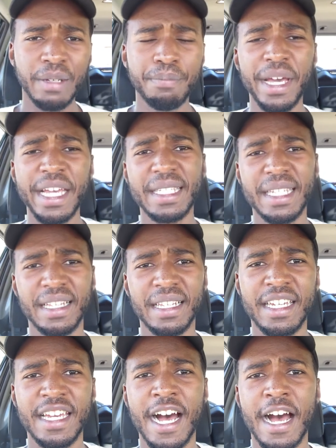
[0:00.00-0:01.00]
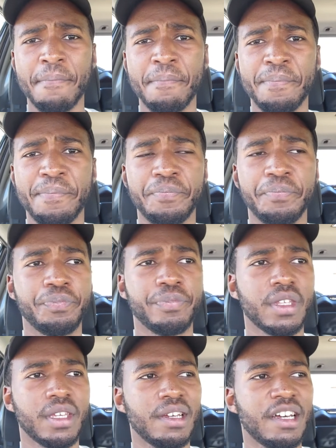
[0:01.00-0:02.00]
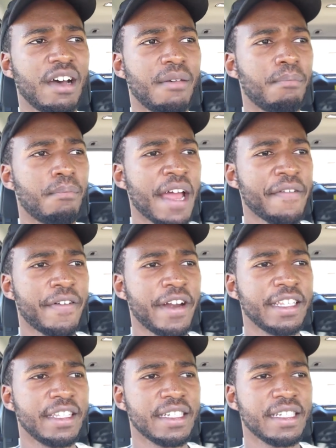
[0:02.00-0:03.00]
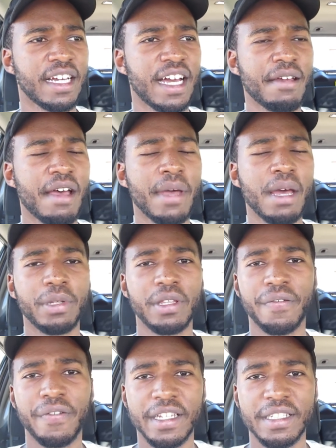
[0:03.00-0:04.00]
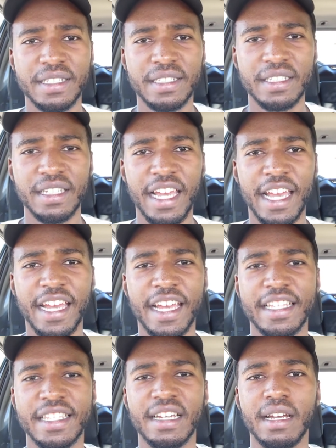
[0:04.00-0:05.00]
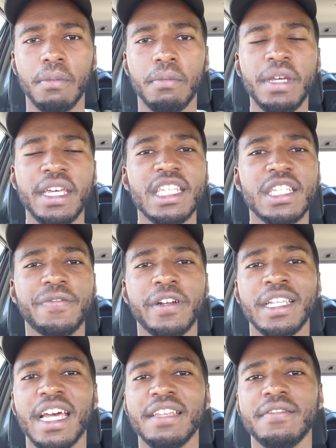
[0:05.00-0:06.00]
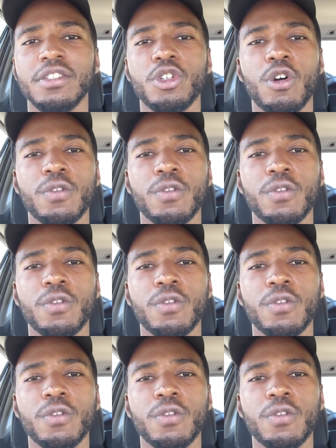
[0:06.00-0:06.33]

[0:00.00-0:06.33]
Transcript: Basically, my friend, I met up with a friend, and me and this friend hadn't